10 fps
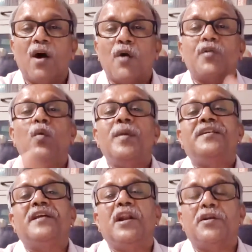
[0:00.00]
raw
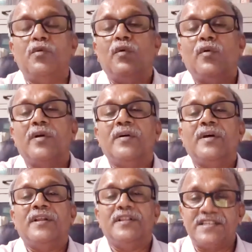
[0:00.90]
material to
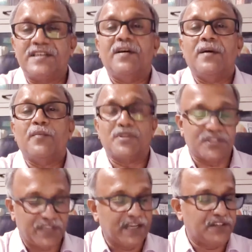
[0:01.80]
these
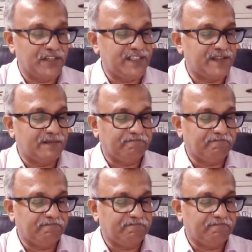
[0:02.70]
processing countries.